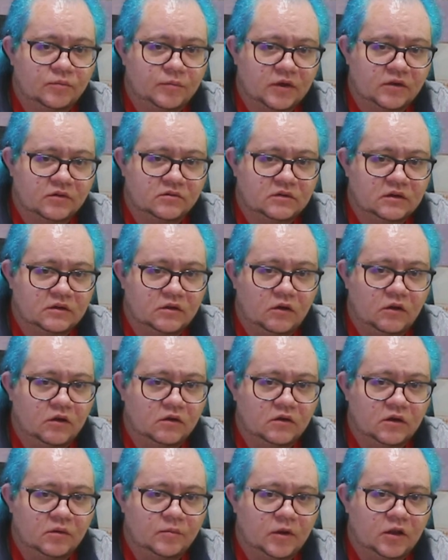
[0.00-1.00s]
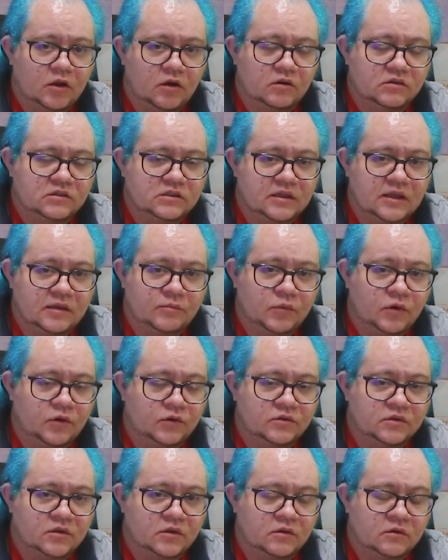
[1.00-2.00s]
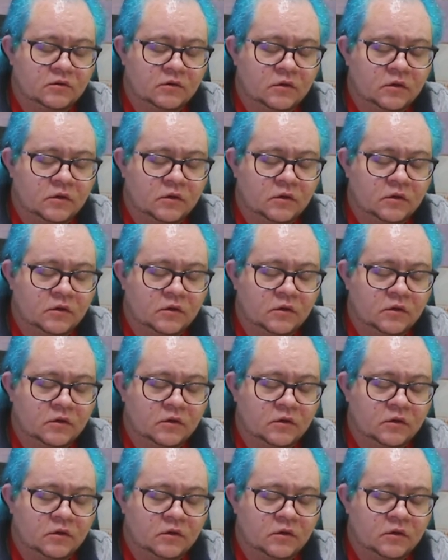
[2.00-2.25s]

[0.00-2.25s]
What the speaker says: because they no longer belonged to that person.